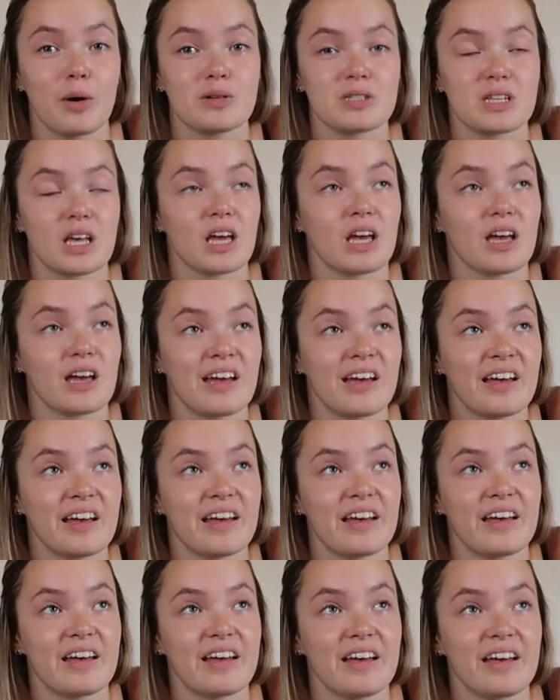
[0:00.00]
I was like,
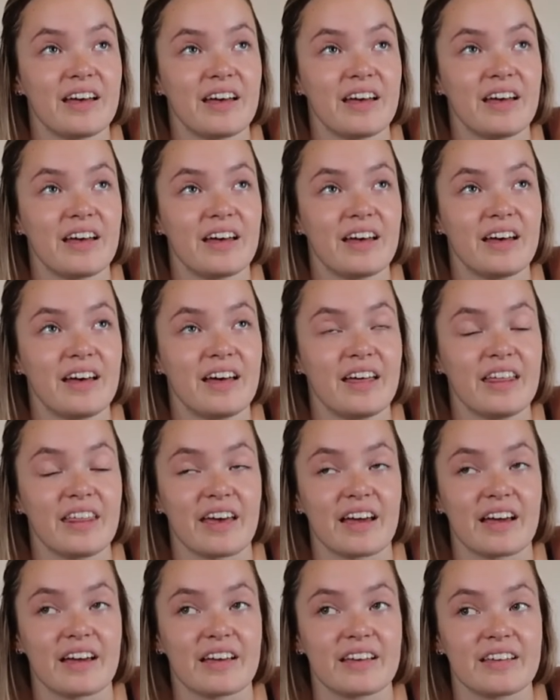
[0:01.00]

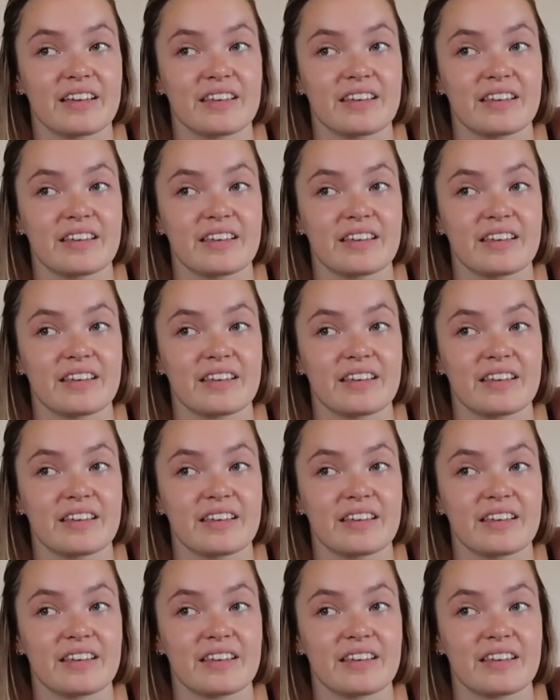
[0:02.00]
thanks.